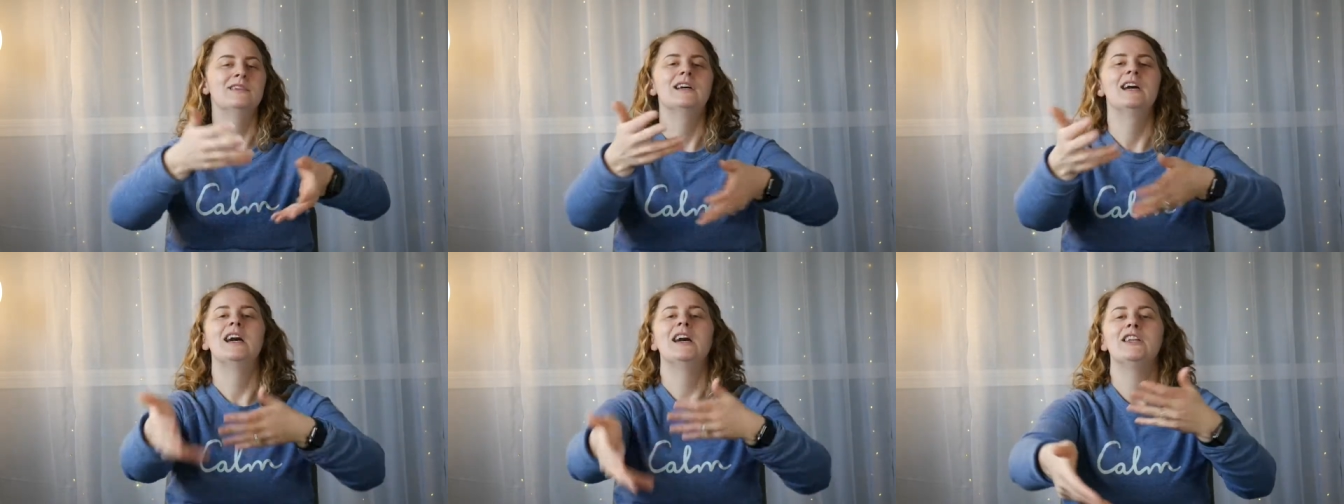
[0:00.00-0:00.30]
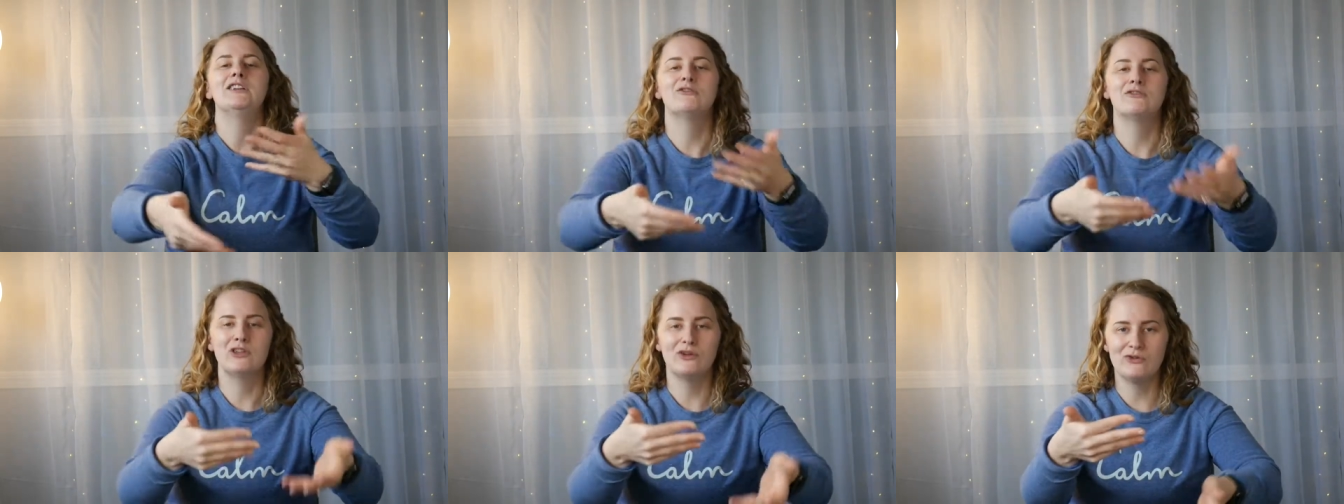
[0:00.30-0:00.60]
I
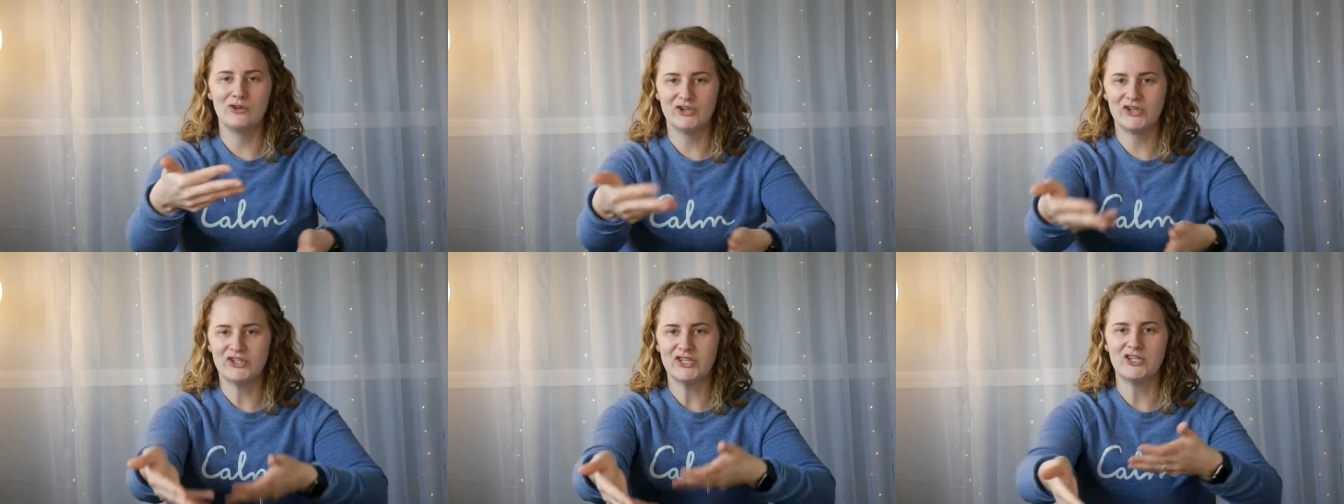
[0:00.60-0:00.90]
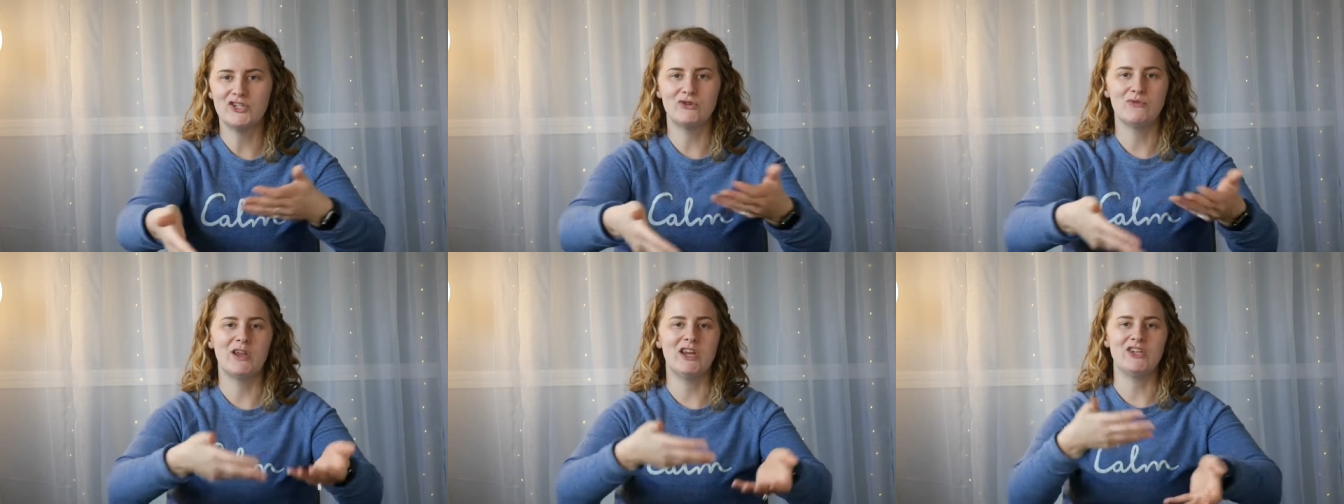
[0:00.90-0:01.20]
don't know your
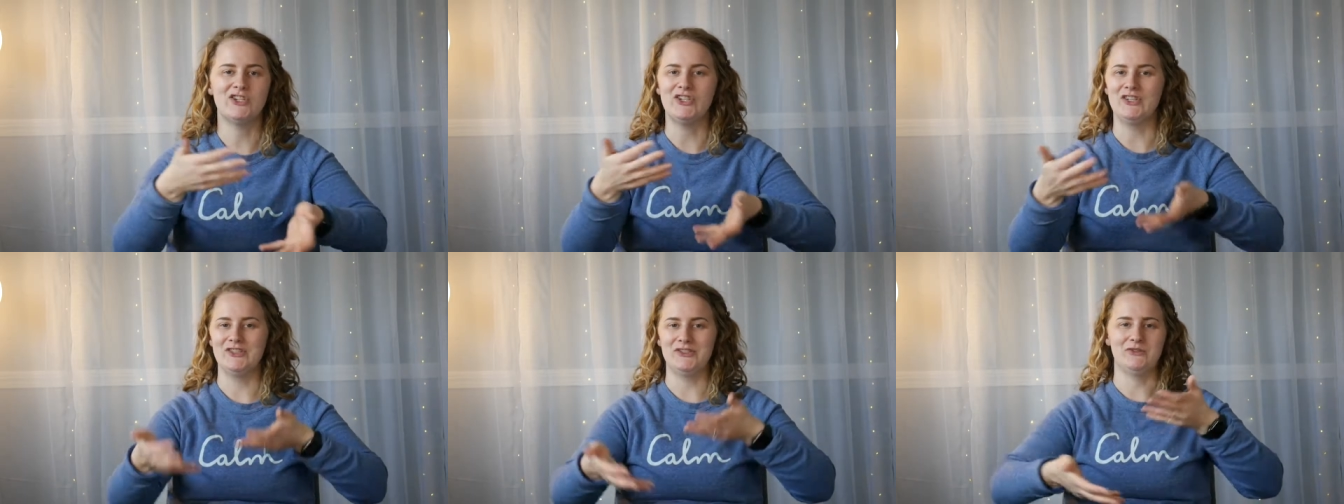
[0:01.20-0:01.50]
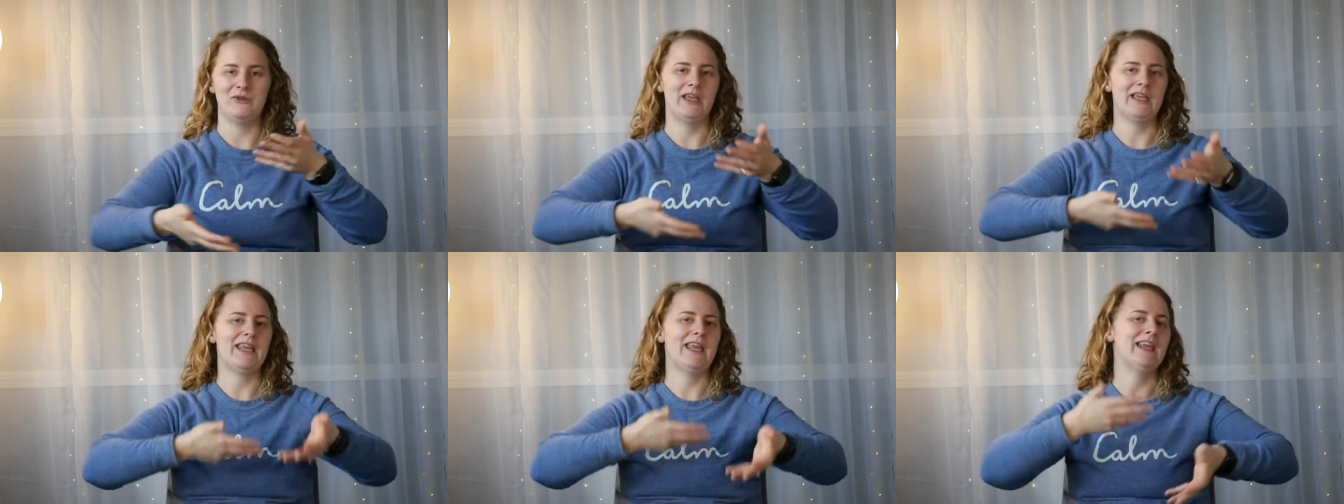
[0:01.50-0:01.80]
situation,
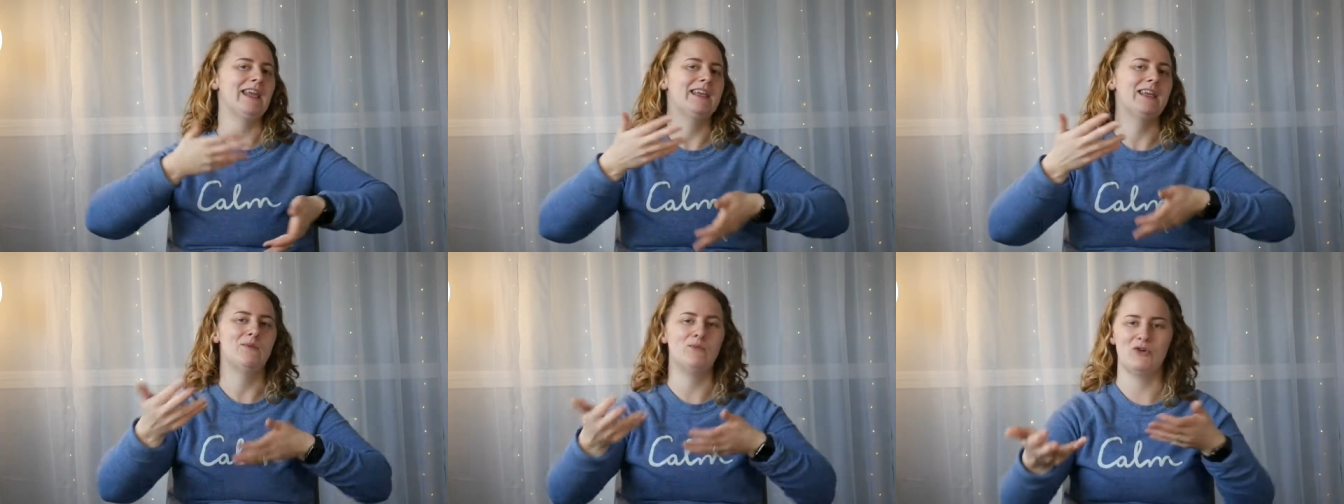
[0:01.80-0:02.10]
so I can't get